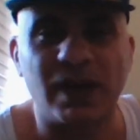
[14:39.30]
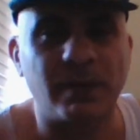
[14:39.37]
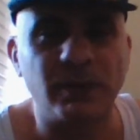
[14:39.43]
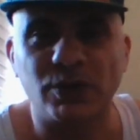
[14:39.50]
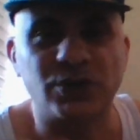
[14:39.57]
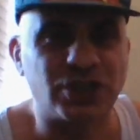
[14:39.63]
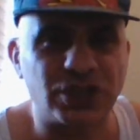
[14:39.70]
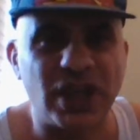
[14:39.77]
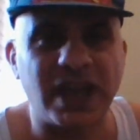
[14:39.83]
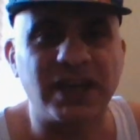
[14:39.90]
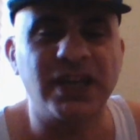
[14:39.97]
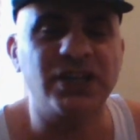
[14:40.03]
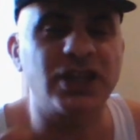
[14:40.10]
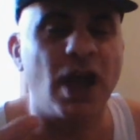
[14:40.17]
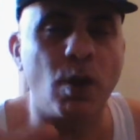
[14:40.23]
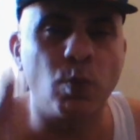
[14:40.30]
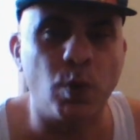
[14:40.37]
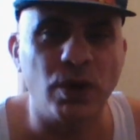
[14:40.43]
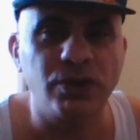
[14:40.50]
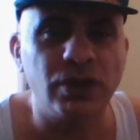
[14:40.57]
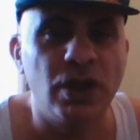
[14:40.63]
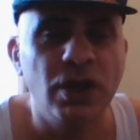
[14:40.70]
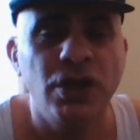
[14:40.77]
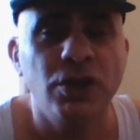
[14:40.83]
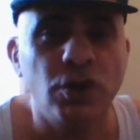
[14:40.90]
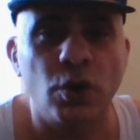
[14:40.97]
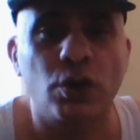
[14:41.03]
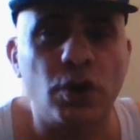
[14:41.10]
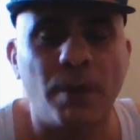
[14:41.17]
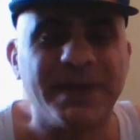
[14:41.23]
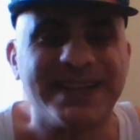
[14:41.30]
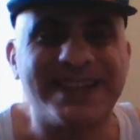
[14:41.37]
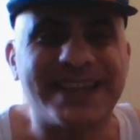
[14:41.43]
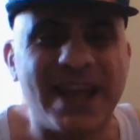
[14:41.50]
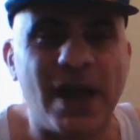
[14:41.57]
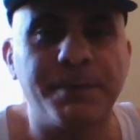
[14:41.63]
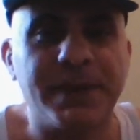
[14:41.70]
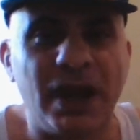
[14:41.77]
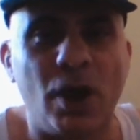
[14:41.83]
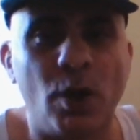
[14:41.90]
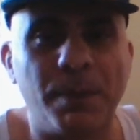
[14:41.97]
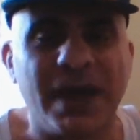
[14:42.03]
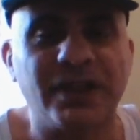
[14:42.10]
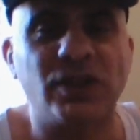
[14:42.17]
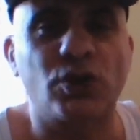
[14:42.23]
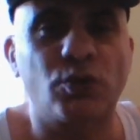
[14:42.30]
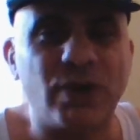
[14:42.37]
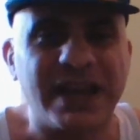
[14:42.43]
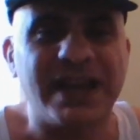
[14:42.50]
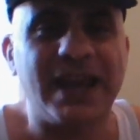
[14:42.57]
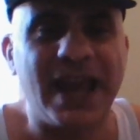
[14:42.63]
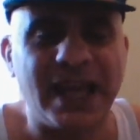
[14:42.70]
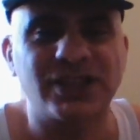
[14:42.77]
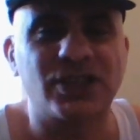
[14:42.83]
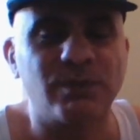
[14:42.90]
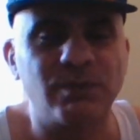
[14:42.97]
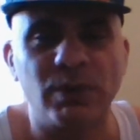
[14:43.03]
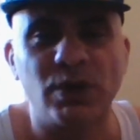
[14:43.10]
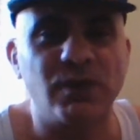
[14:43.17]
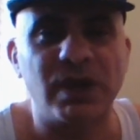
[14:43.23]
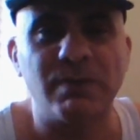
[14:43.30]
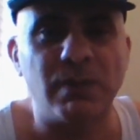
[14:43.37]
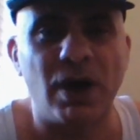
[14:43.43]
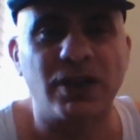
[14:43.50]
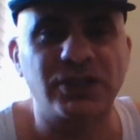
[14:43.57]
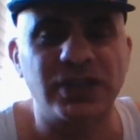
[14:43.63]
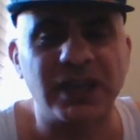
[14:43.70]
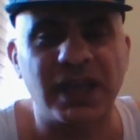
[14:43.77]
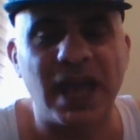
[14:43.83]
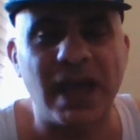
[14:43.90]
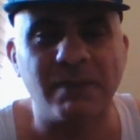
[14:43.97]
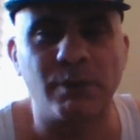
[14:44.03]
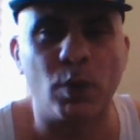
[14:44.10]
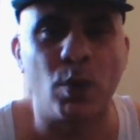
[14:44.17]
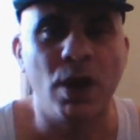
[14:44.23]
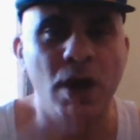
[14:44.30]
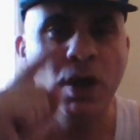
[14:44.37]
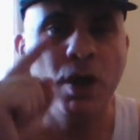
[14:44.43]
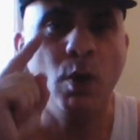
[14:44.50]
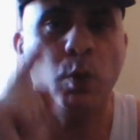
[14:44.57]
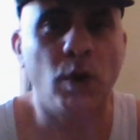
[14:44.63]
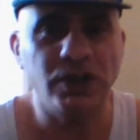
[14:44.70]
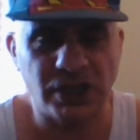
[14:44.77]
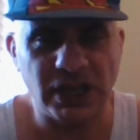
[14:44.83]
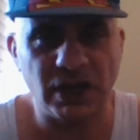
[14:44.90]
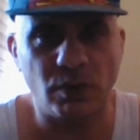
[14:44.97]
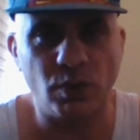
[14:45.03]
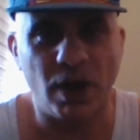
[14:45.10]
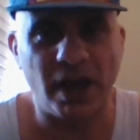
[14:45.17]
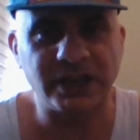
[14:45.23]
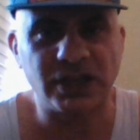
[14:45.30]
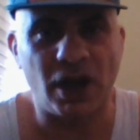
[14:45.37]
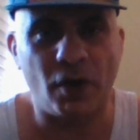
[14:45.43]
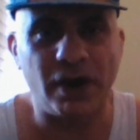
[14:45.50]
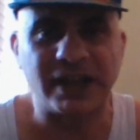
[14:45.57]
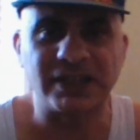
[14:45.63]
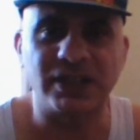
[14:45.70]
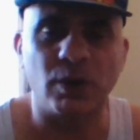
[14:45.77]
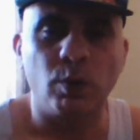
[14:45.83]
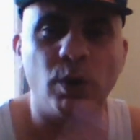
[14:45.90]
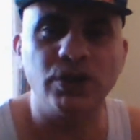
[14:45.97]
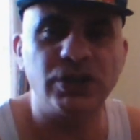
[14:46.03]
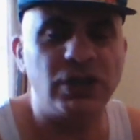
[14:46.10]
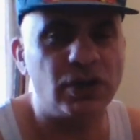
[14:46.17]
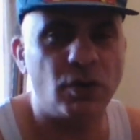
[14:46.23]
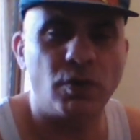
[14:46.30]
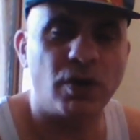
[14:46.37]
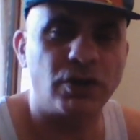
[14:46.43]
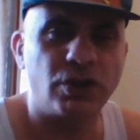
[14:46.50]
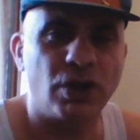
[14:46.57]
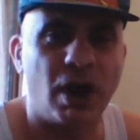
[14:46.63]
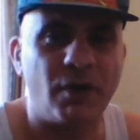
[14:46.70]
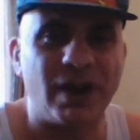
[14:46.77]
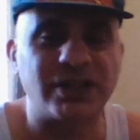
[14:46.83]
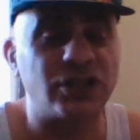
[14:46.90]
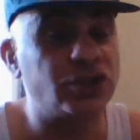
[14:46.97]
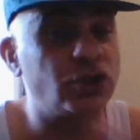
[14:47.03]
I'm not just saying this. I want your comments down below about the Green Lantern movie and Martin Campbell. Was he the right director? Was he the wrong director?